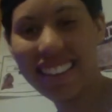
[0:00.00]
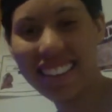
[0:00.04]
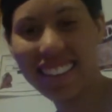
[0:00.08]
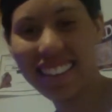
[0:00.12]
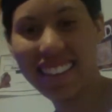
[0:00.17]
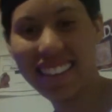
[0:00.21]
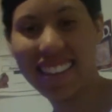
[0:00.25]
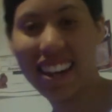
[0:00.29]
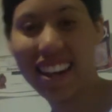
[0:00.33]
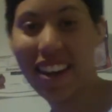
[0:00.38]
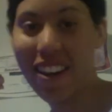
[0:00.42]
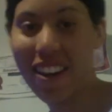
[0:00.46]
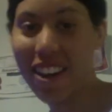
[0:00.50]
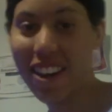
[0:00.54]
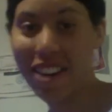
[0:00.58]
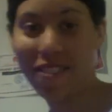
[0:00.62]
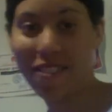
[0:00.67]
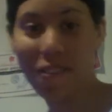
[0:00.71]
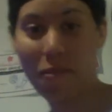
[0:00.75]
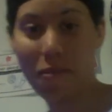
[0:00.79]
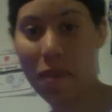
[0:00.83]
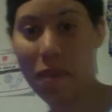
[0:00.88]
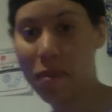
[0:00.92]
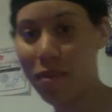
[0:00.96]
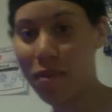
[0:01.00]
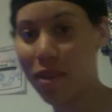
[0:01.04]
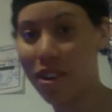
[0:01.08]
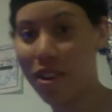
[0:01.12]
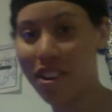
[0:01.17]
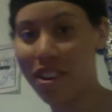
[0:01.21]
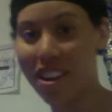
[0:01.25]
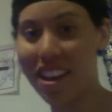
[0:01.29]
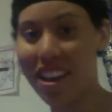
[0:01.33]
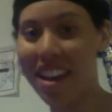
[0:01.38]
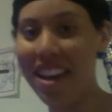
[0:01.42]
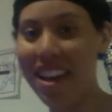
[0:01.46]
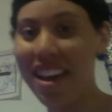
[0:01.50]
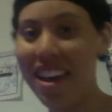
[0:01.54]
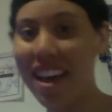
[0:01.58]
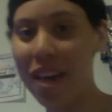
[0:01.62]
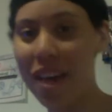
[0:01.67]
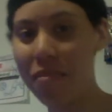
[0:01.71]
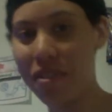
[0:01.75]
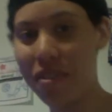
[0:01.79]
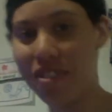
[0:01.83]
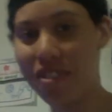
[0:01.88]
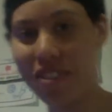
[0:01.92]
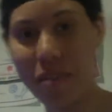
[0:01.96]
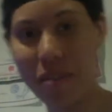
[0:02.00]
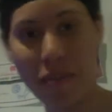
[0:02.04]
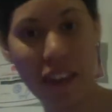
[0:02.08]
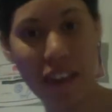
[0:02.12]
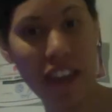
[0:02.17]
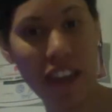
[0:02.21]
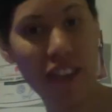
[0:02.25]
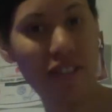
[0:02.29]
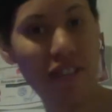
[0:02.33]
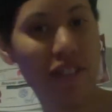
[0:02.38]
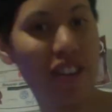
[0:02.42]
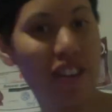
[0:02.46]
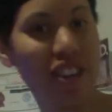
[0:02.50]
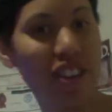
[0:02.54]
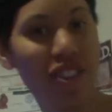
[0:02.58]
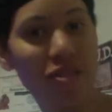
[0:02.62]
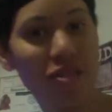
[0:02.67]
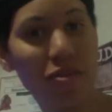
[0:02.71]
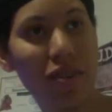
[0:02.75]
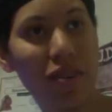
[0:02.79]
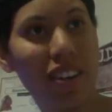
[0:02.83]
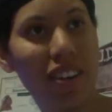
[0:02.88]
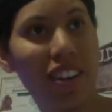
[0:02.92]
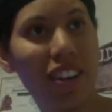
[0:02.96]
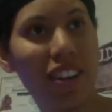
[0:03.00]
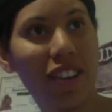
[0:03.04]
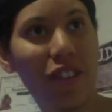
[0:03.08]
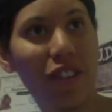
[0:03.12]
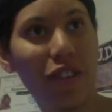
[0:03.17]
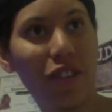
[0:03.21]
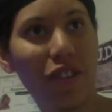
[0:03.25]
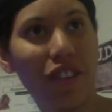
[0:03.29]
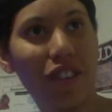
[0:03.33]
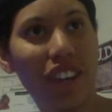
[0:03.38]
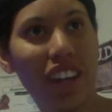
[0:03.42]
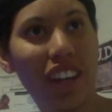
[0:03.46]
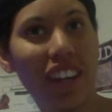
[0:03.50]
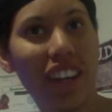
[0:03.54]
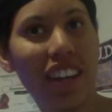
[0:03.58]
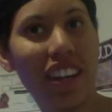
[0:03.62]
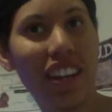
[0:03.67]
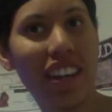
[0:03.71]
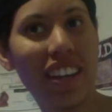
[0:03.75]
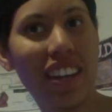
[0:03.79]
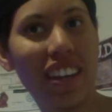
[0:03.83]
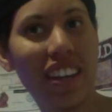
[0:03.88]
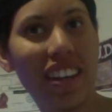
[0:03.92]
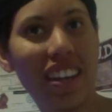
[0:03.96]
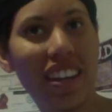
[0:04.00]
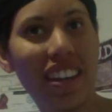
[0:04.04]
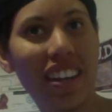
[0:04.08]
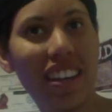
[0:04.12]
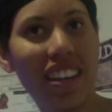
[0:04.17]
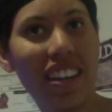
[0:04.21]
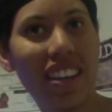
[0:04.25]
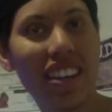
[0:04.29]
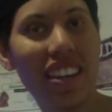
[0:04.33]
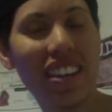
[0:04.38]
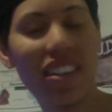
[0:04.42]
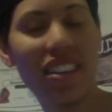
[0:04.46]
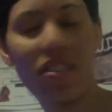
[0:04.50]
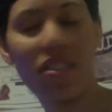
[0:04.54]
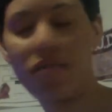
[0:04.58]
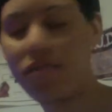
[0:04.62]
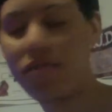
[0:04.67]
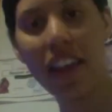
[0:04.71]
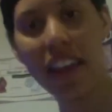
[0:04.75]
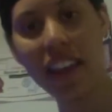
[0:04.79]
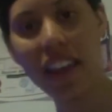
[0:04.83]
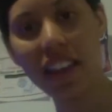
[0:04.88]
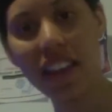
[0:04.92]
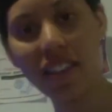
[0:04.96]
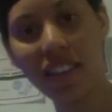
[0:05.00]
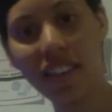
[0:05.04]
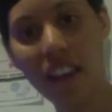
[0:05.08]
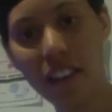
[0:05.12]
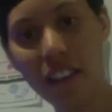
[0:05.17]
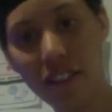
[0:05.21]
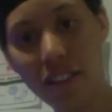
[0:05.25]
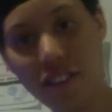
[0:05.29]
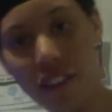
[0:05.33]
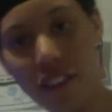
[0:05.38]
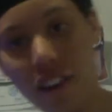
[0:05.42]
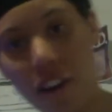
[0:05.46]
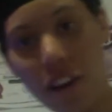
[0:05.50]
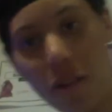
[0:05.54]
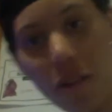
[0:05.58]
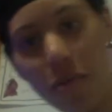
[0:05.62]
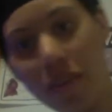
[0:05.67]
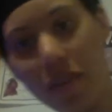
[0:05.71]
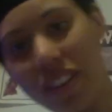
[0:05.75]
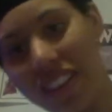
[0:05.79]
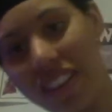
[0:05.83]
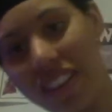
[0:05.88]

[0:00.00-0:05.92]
Now I gotta remember how much I paid for each one, and hopefully I guess I'll start off with